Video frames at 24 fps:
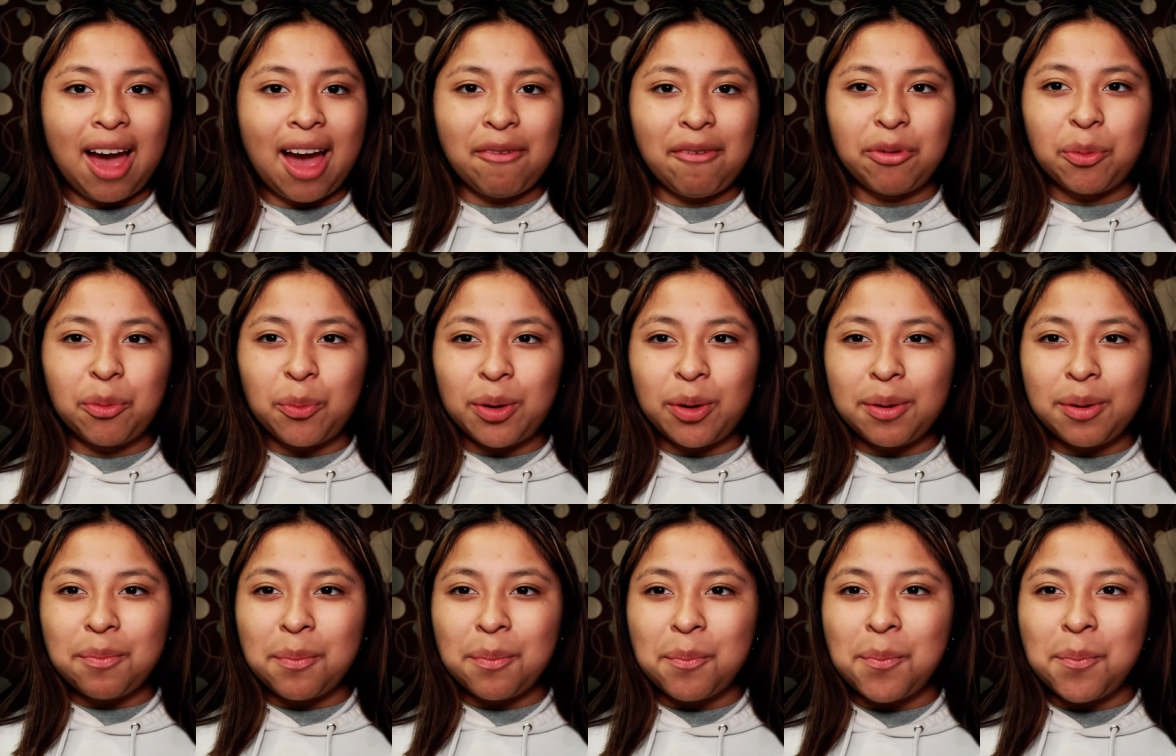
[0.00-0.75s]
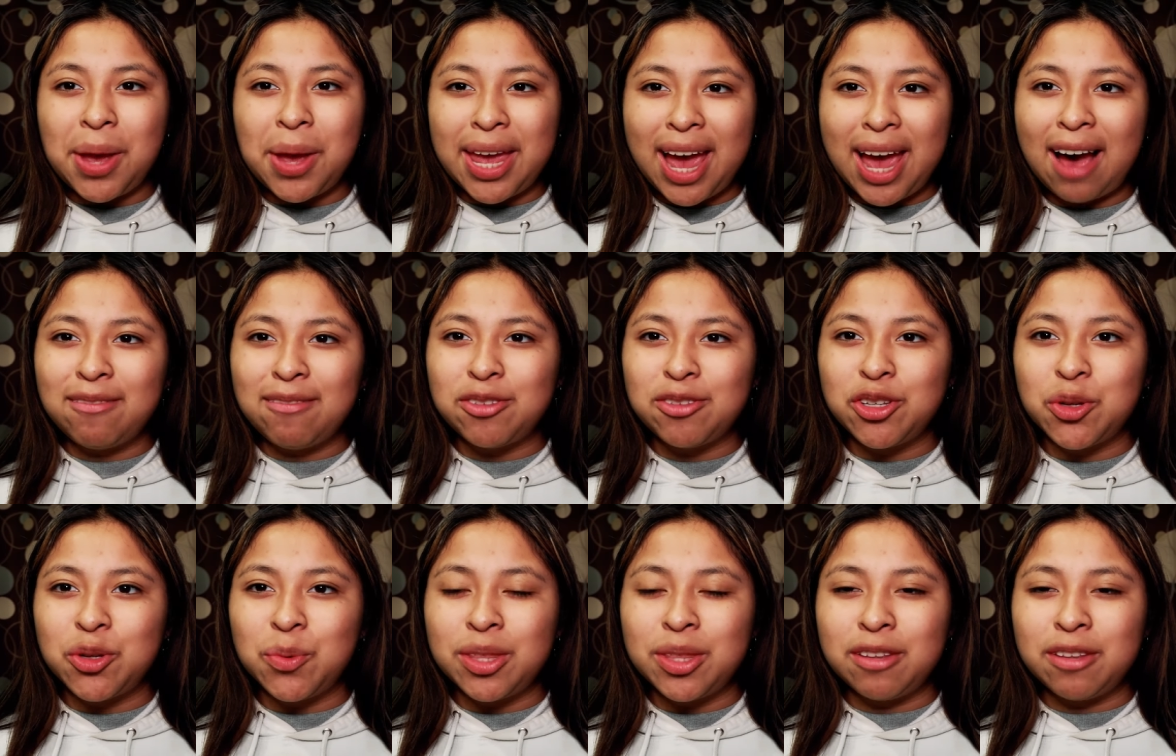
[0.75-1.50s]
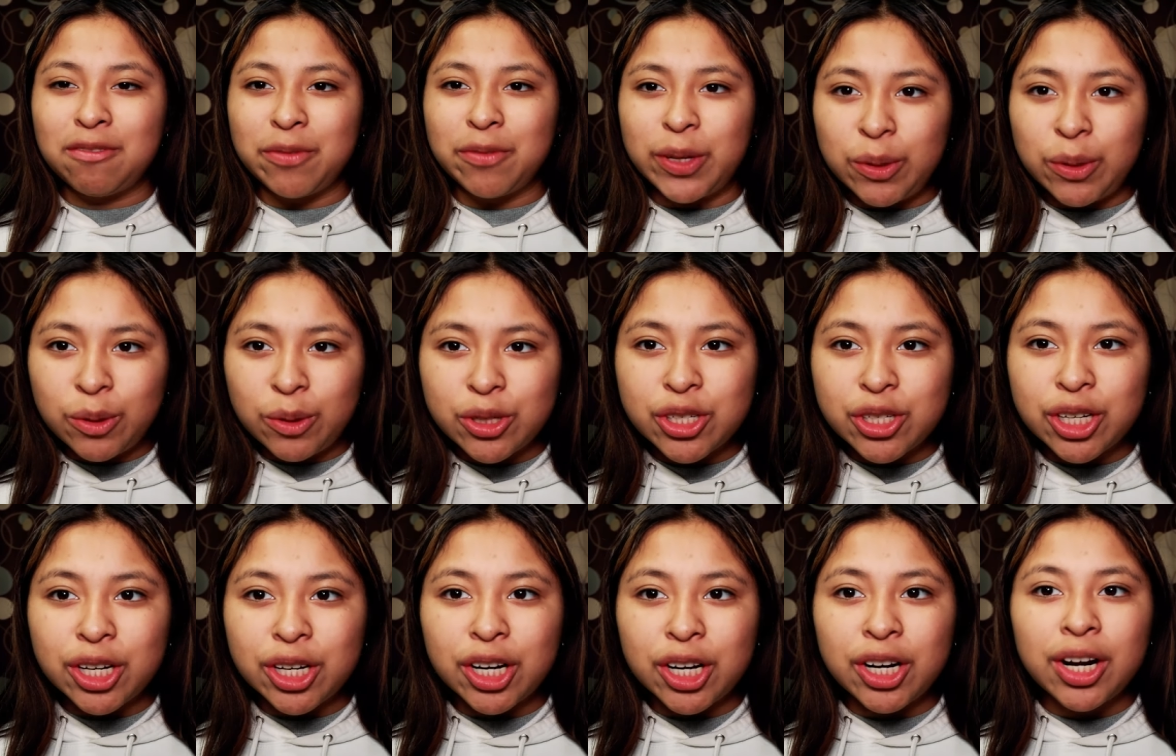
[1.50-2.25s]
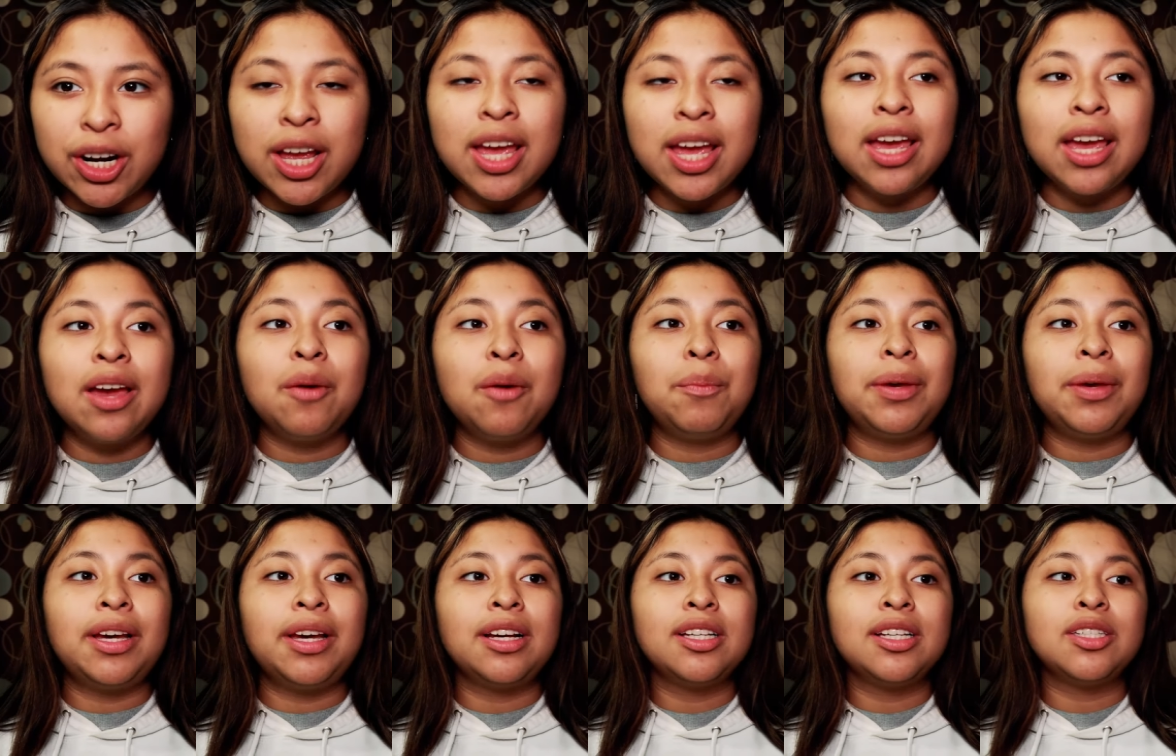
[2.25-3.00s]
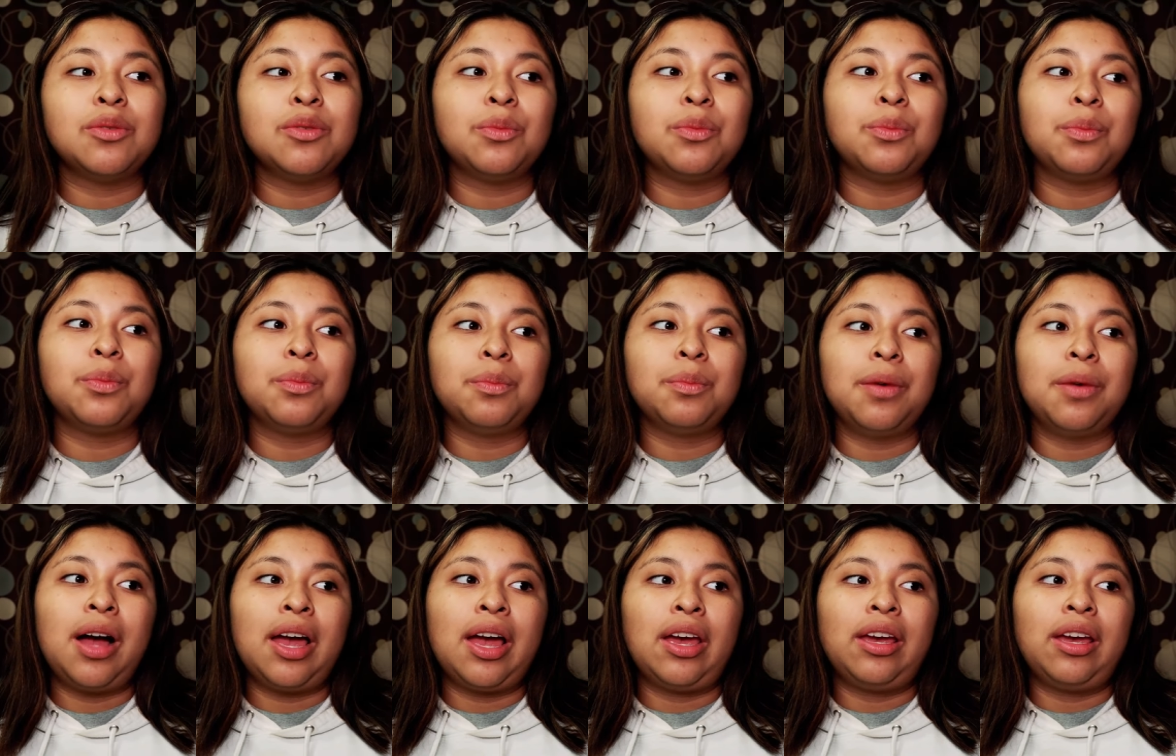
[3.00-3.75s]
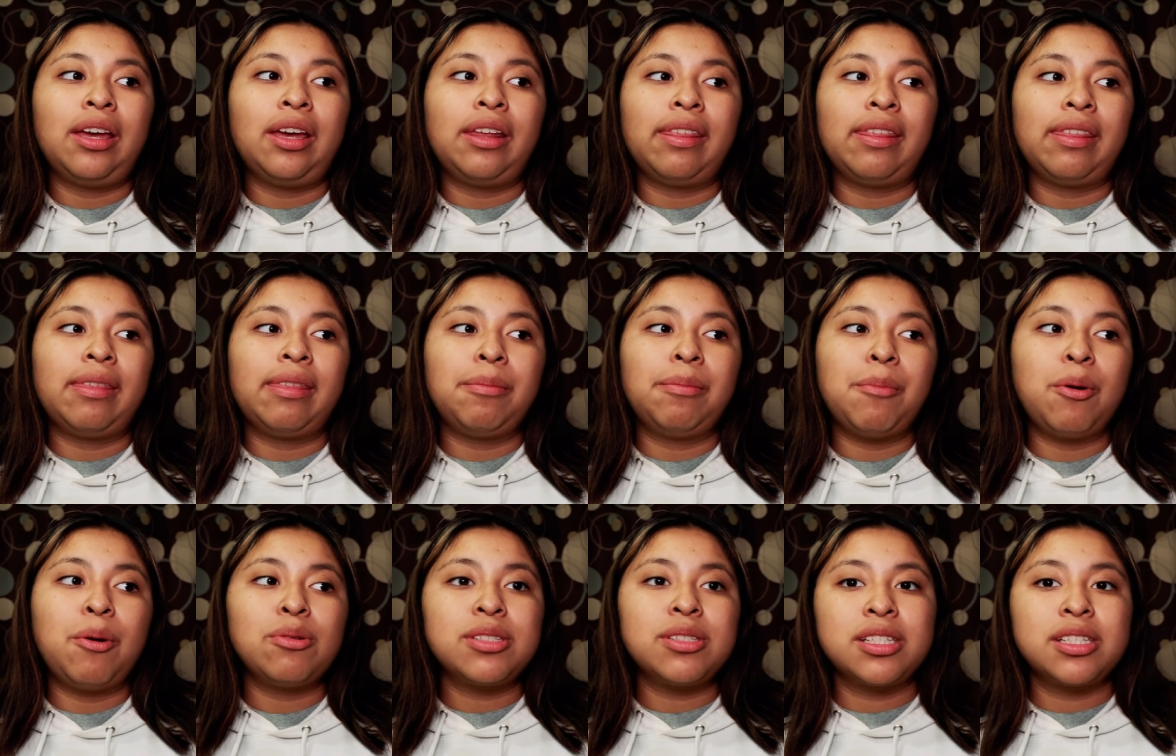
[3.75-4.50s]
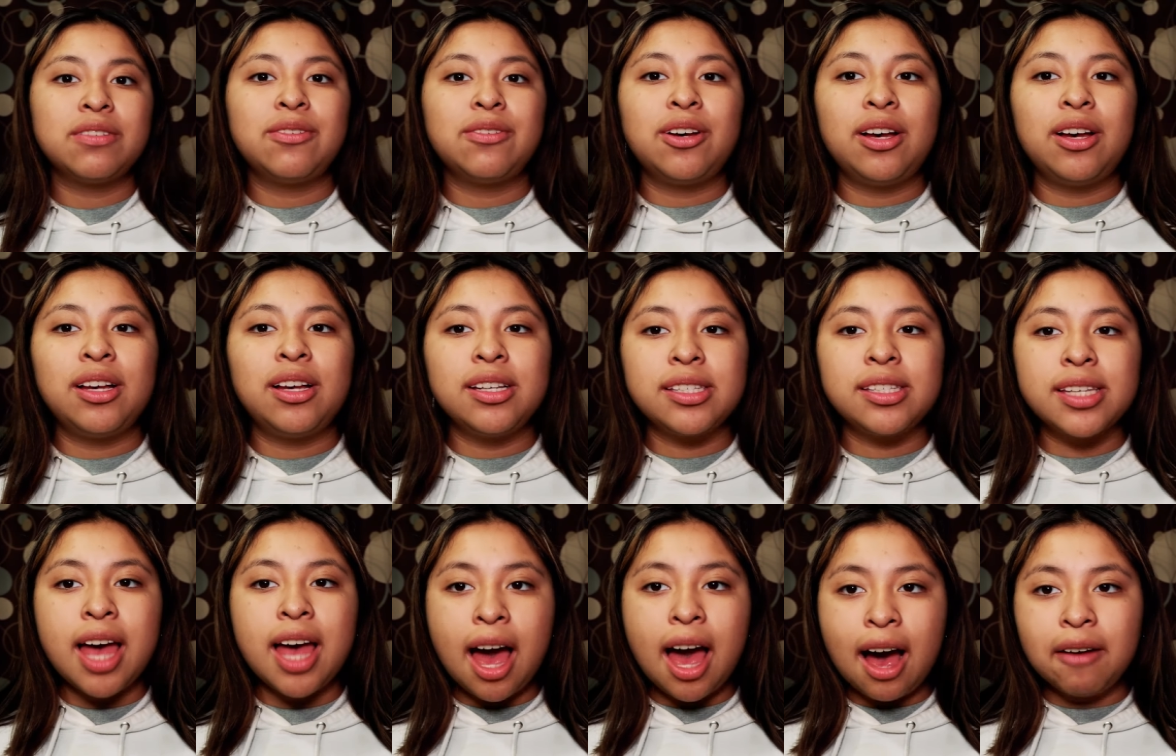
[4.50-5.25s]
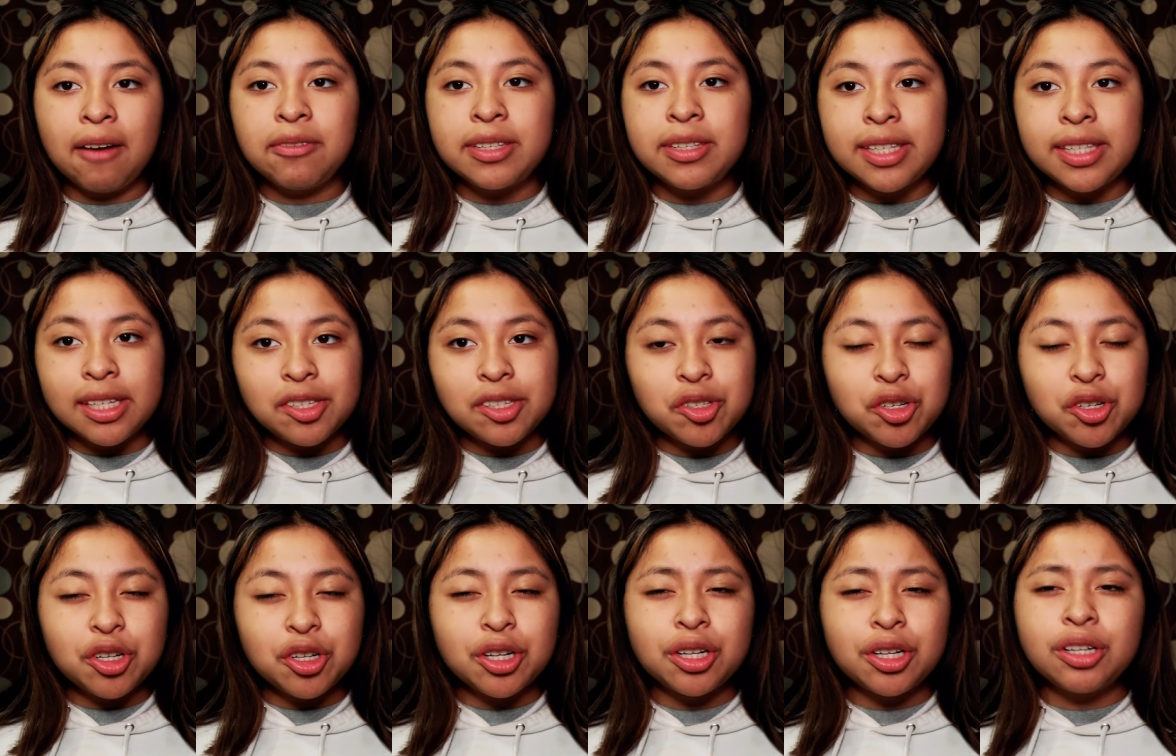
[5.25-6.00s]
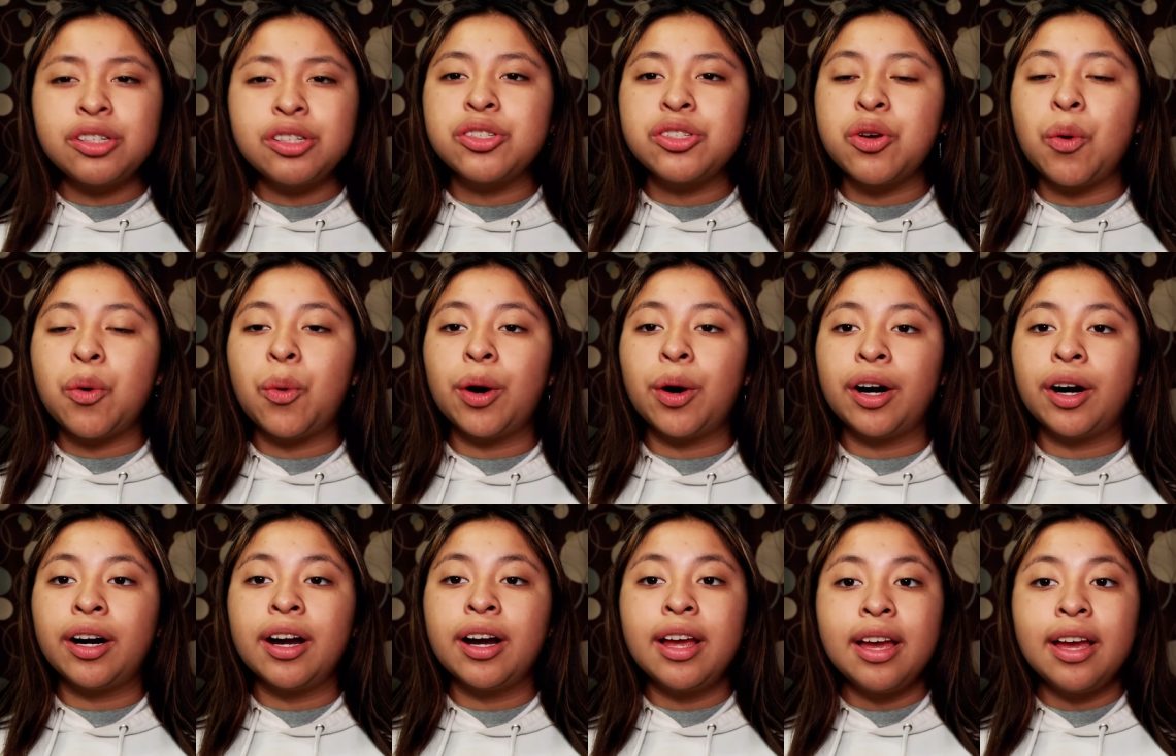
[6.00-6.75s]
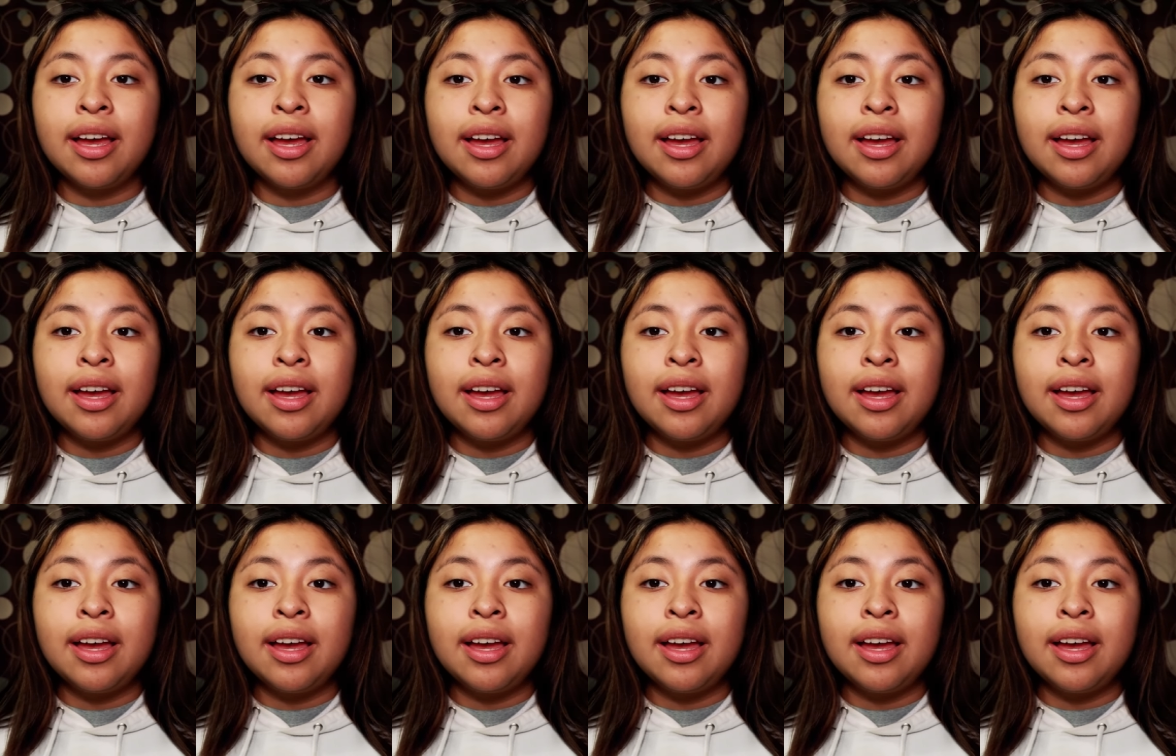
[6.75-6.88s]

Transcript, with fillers: everyone may have to do in the future because I most of us have sisters or